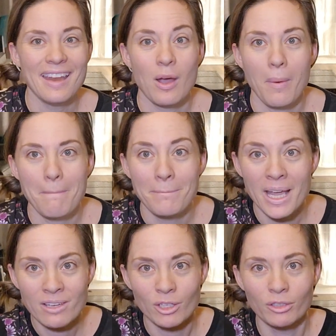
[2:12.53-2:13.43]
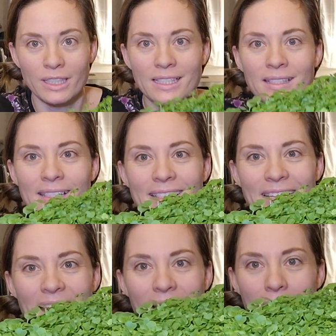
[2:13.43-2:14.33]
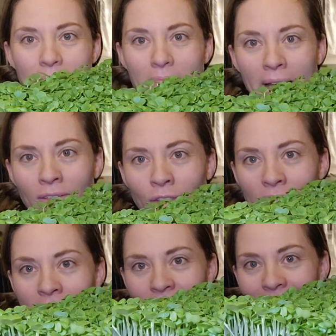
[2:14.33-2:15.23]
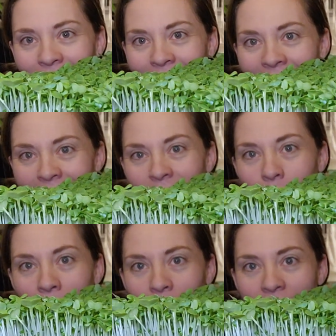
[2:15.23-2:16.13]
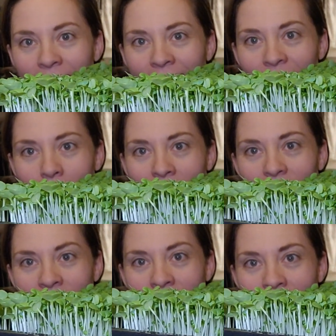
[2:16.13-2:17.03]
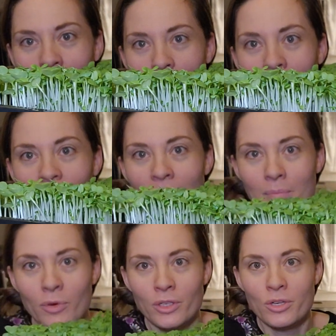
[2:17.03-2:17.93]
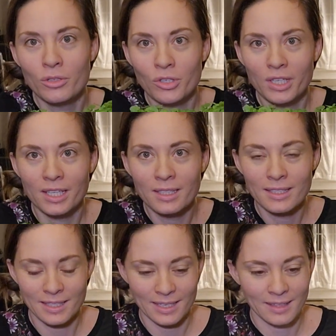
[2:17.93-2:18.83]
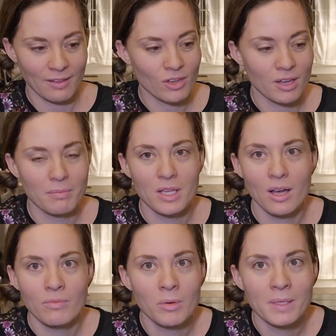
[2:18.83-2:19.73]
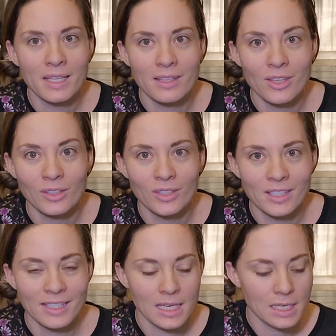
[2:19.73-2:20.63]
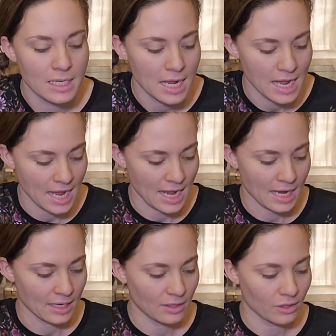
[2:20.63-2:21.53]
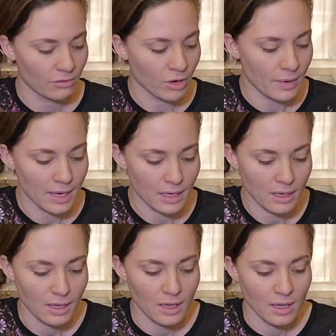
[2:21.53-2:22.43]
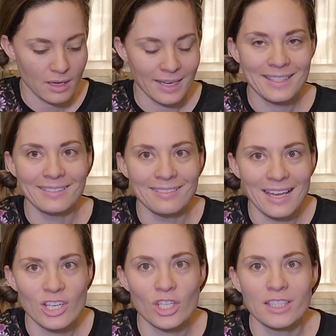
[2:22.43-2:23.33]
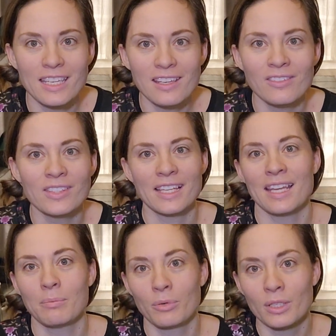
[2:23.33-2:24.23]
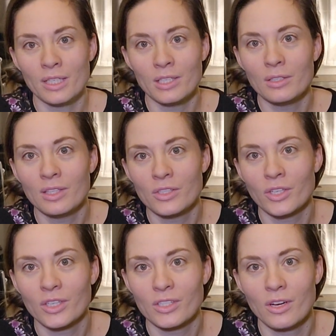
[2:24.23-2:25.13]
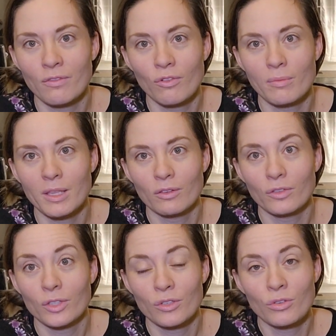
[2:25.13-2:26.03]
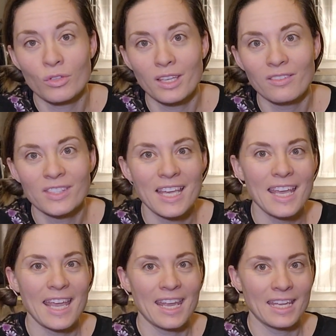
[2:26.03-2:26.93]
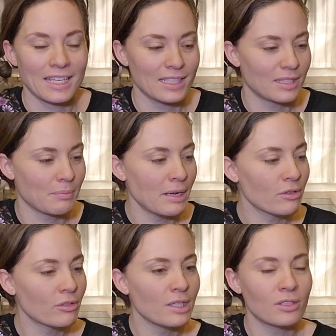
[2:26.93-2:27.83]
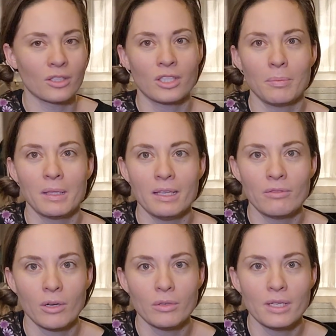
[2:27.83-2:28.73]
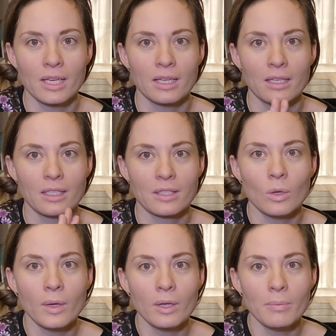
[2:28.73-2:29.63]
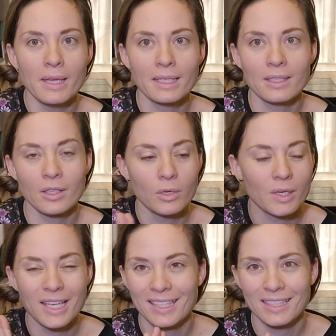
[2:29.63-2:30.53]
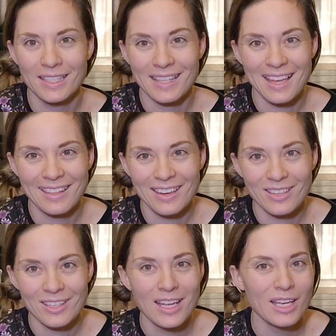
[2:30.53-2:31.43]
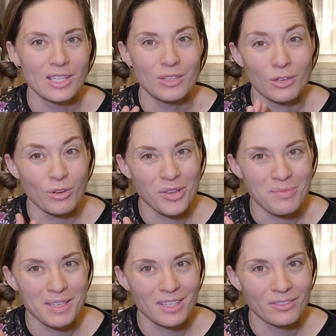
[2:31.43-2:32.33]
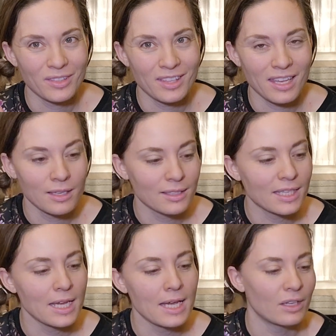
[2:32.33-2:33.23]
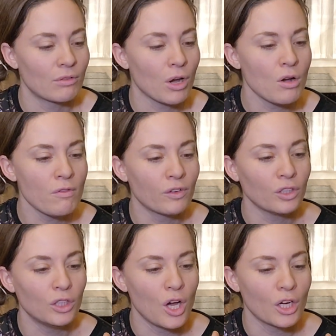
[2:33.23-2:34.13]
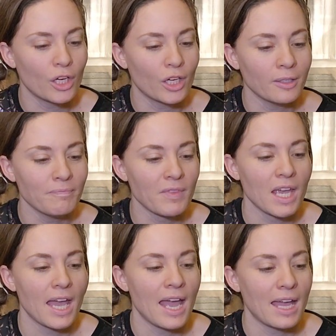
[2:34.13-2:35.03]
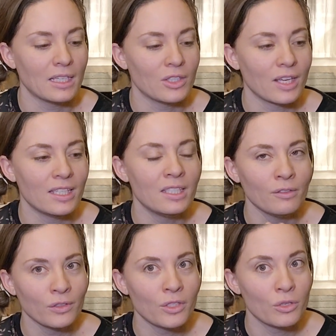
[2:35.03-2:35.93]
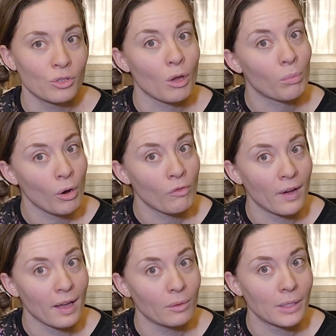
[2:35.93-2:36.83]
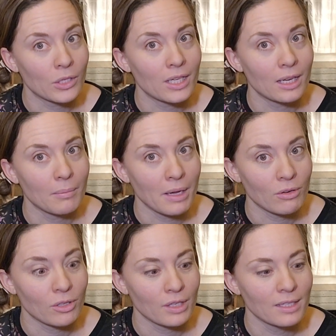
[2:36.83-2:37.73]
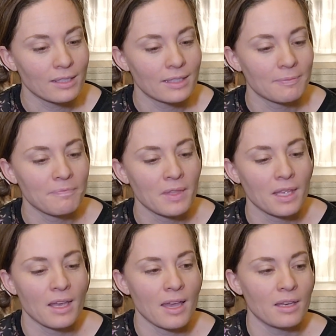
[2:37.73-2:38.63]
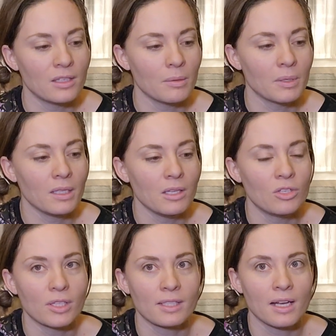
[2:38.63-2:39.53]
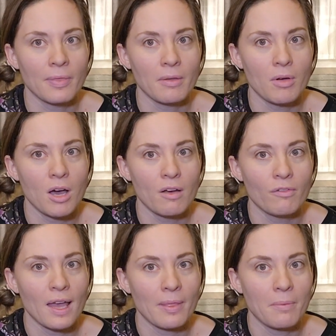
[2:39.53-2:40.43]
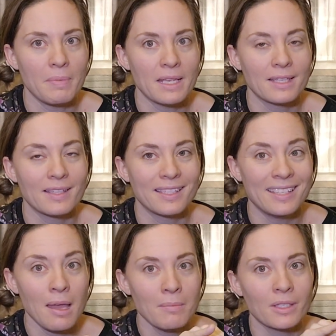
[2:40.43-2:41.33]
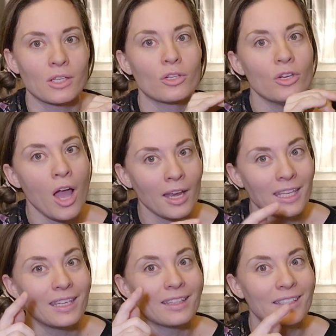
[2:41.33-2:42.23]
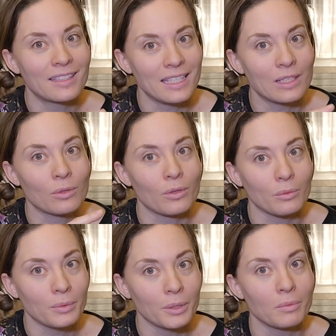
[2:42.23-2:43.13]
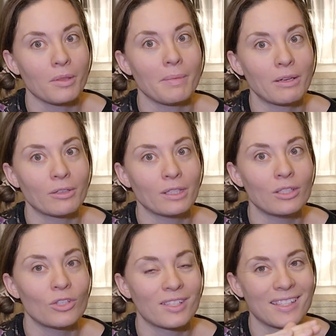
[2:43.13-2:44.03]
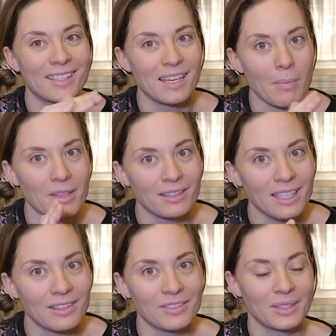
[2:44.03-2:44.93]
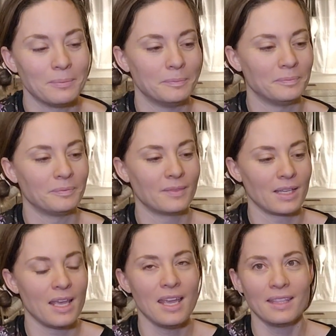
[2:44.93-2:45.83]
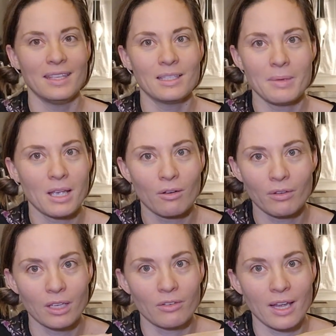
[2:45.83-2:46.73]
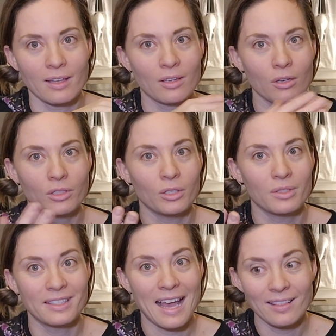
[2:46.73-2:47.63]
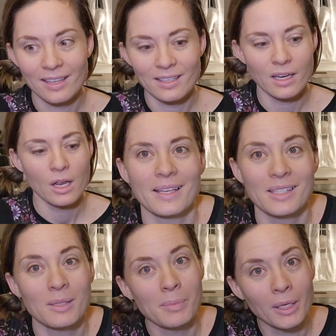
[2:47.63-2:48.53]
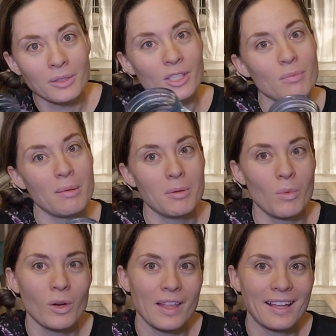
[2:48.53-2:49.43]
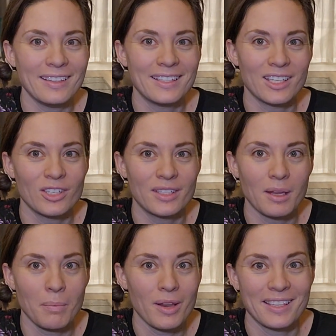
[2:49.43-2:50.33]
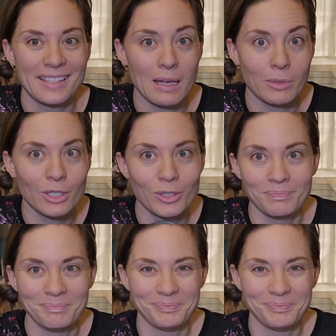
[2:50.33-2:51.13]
Now, microgreens. Microgreens are like sprouts, except they have taken up a lot more nutrients. They've gone beyond what was in their little seed, and they're growing nice lush leaves, and pretty soon these are going to start forming their first true leaves. And microgreens are typically grown in a soil mix, although I'll get into that later. You can grow them in different things. So they grow for longer, and you get a different nutrient profile when you're eating microgreens. And typically you just cut them off at the base of the stem, so you're not eating the seed or the root with microgreens, just the stem and the leaves. These make a really great go-to salad, whereas sprouts you may be more likely to just dump on a sandwich.